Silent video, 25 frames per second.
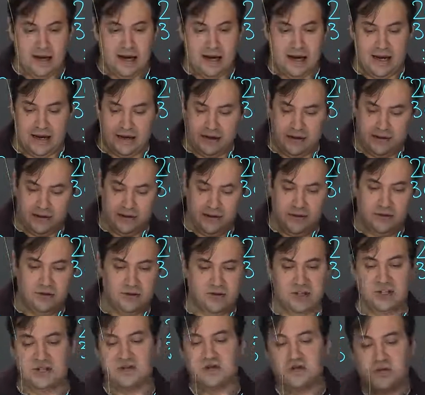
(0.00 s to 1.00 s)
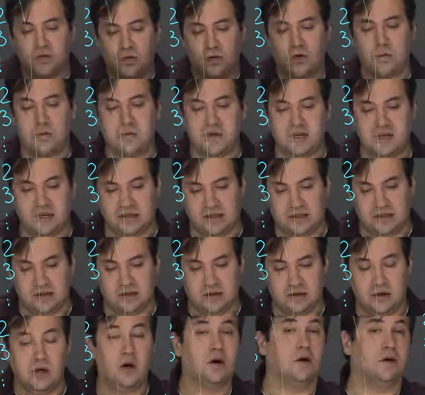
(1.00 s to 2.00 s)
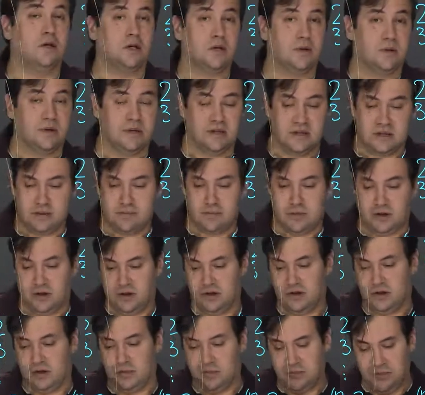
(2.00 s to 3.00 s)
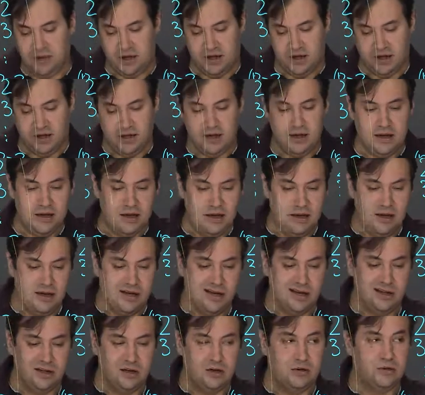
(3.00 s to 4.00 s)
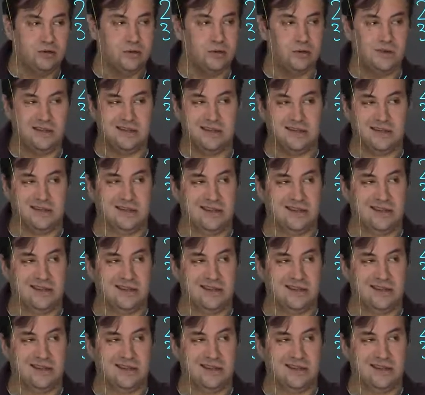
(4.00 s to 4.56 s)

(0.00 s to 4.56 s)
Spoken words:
and transform this congruence modulo p into a